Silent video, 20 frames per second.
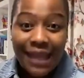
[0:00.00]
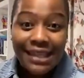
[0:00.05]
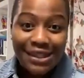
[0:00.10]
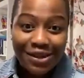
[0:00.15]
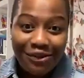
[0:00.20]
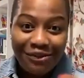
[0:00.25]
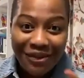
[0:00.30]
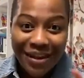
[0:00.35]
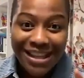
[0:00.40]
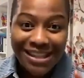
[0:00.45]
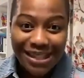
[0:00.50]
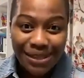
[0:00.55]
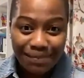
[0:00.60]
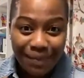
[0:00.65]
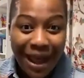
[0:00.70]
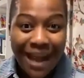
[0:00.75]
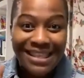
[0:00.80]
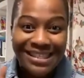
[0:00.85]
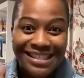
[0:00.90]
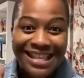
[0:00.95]
That's the
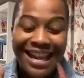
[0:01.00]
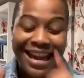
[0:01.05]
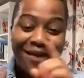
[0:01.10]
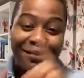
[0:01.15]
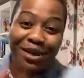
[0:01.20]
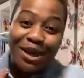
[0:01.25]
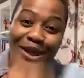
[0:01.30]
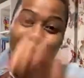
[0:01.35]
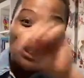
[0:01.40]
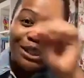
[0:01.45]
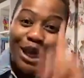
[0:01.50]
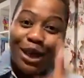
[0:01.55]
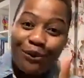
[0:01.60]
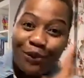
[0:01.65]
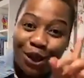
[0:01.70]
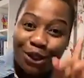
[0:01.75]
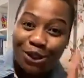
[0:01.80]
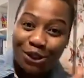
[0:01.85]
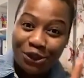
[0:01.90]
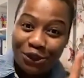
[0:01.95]
first part. Then I'm going to tell
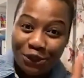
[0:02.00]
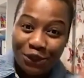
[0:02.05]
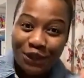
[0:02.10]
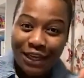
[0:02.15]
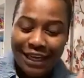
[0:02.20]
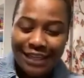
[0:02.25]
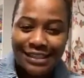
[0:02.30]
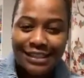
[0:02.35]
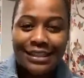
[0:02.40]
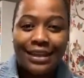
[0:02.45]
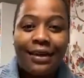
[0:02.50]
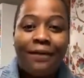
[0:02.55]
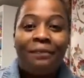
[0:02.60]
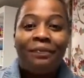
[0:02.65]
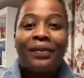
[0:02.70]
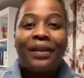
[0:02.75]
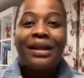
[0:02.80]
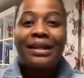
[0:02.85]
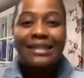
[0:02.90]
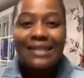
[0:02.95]
you what to do next.
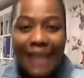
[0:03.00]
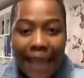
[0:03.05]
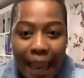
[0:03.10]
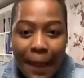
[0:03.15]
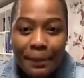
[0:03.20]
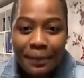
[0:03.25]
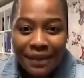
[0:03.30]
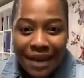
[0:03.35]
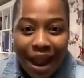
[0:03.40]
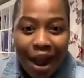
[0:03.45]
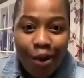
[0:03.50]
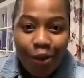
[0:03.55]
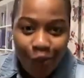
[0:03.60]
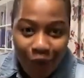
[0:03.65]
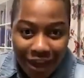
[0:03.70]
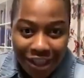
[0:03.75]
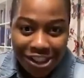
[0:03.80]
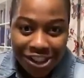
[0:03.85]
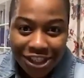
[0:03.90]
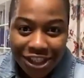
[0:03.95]
Type that
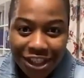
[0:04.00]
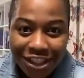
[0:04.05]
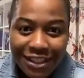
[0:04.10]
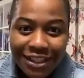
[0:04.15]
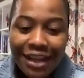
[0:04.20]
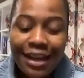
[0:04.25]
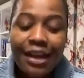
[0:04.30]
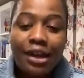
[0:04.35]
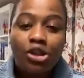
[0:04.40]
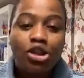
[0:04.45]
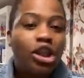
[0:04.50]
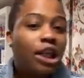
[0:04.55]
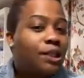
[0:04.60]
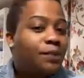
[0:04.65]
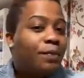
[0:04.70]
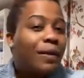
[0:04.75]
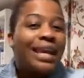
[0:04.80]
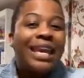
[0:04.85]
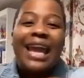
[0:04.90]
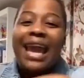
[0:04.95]
question.
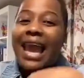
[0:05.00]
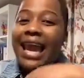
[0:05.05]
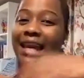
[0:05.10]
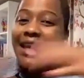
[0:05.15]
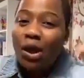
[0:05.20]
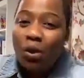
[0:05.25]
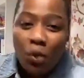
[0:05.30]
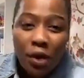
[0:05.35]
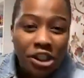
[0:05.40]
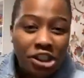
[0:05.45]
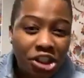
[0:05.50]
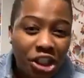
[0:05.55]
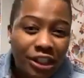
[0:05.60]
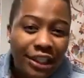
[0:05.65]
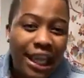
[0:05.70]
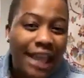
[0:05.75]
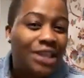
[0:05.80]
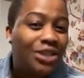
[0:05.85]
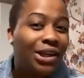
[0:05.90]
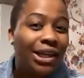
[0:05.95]
Just pick any
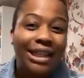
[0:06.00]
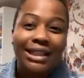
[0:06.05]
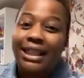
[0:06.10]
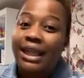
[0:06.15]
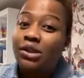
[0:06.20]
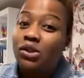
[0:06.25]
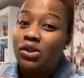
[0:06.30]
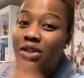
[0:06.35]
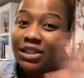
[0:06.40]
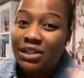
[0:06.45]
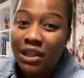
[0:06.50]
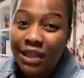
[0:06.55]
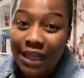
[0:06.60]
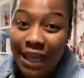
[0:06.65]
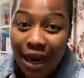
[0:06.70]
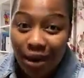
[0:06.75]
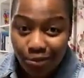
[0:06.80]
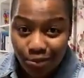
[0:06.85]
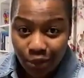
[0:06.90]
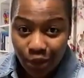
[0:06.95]
question that is related to
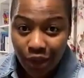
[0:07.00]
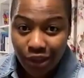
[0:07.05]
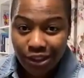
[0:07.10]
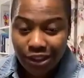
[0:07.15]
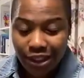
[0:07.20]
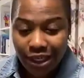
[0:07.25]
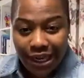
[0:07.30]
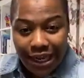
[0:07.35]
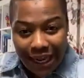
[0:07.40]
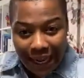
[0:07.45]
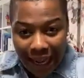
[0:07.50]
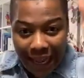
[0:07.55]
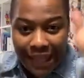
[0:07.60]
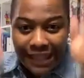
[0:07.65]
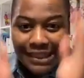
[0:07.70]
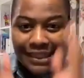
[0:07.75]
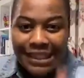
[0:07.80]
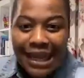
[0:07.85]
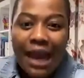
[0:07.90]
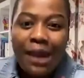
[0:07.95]
study abroad
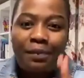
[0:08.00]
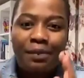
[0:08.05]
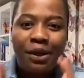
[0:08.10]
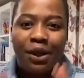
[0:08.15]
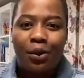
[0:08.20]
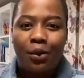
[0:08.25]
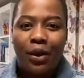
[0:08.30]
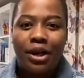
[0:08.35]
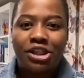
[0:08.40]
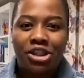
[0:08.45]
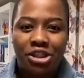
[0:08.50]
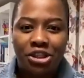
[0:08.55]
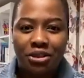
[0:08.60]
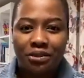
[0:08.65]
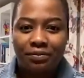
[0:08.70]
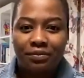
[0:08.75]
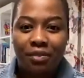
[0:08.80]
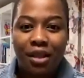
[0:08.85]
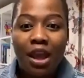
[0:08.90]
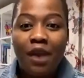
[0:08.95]
and type the
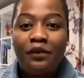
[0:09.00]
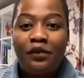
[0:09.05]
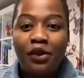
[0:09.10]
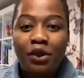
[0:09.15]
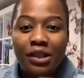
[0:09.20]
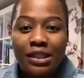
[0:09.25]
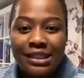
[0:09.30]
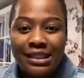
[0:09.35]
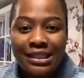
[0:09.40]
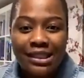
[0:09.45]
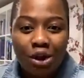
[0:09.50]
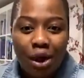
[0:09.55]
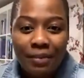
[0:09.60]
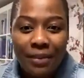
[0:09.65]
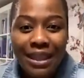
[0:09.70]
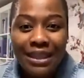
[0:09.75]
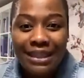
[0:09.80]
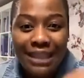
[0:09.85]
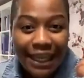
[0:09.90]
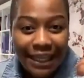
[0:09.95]
question. If you
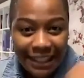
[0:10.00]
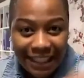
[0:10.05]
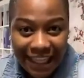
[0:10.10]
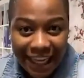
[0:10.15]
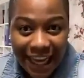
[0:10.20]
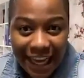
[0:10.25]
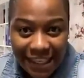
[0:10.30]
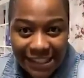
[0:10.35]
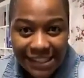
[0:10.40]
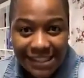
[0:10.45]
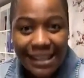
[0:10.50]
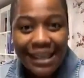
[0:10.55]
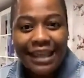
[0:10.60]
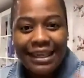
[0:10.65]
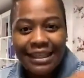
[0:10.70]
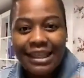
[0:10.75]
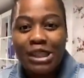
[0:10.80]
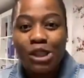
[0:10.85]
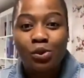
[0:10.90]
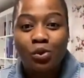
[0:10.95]
commented yes,
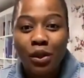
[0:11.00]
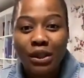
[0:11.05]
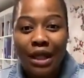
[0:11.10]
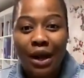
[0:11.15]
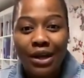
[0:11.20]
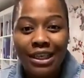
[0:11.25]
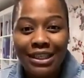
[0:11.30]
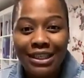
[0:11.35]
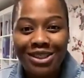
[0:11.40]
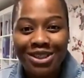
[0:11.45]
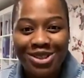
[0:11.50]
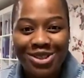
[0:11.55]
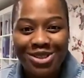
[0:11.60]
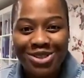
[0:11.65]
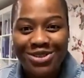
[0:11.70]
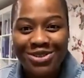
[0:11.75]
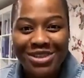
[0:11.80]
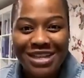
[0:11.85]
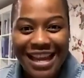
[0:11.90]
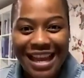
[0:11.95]
this is what I need you
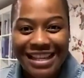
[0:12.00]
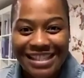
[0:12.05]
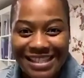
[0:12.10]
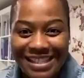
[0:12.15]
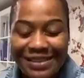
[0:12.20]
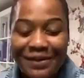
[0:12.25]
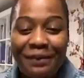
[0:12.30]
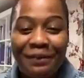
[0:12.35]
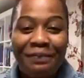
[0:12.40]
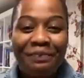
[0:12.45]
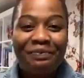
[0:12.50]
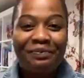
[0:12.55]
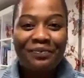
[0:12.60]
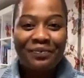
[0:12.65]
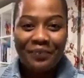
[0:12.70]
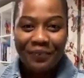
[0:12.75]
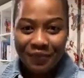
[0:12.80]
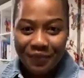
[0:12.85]
to do next.